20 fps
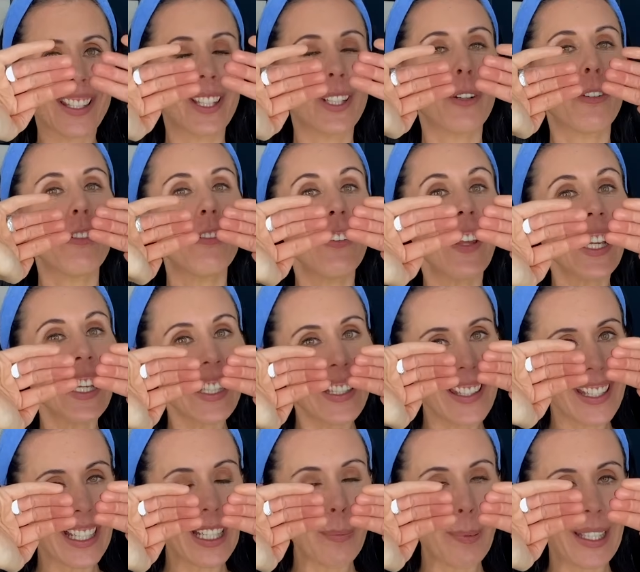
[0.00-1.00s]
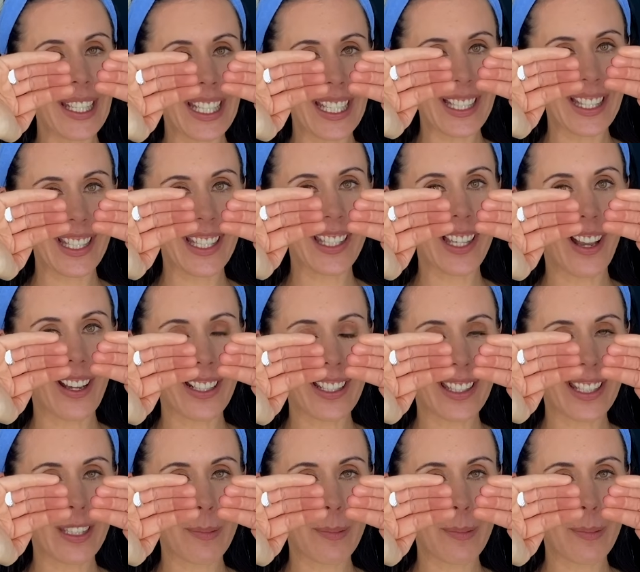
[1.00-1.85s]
So your fingers are gonna be either side of the